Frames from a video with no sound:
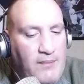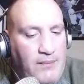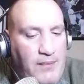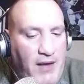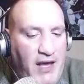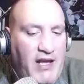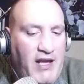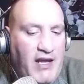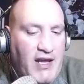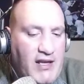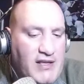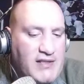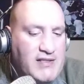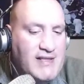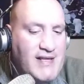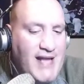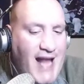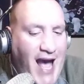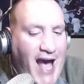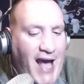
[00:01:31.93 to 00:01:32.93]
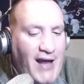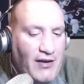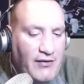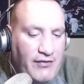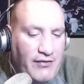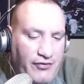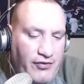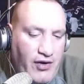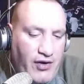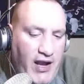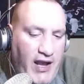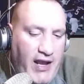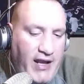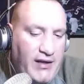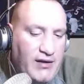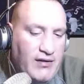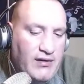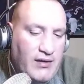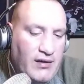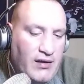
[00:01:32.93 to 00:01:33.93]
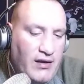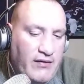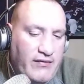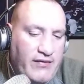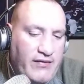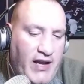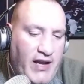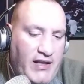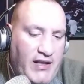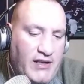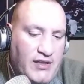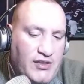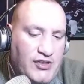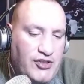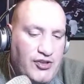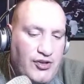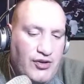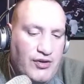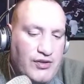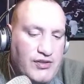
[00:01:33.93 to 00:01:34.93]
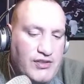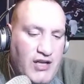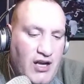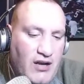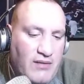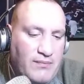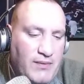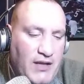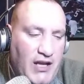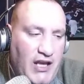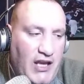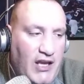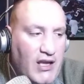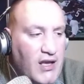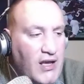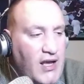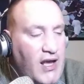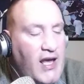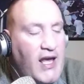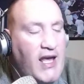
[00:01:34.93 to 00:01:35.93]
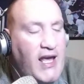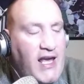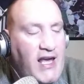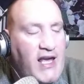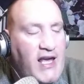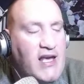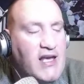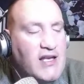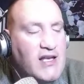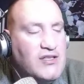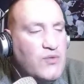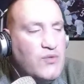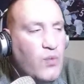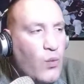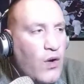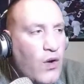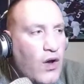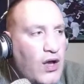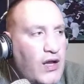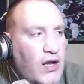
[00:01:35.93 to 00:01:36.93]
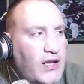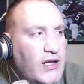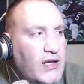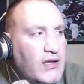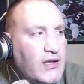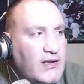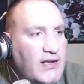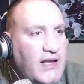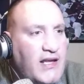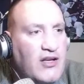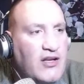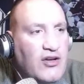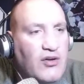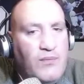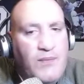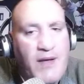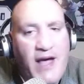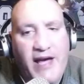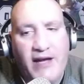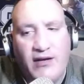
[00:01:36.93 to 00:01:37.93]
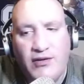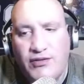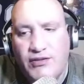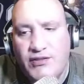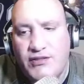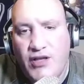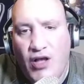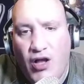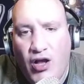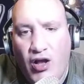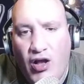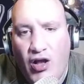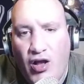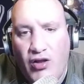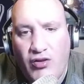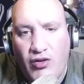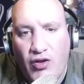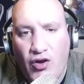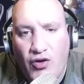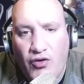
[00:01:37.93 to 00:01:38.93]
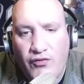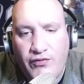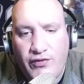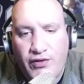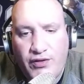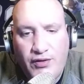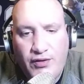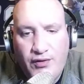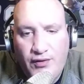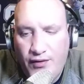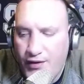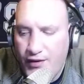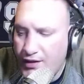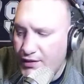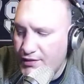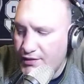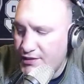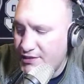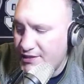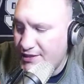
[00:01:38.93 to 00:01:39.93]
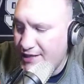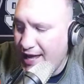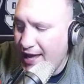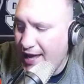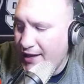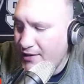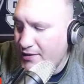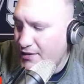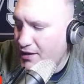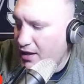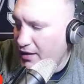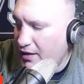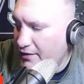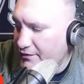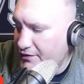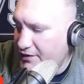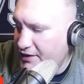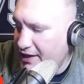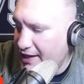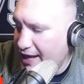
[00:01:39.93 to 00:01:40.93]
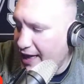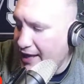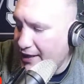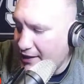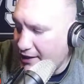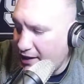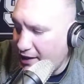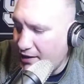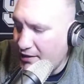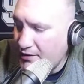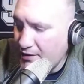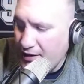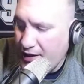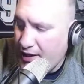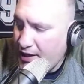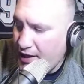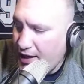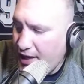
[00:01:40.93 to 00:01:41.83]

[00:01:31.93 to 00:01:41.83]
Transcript: Pete is not afraid of any insurance company. He has won legal battles all over the state of Connecticut,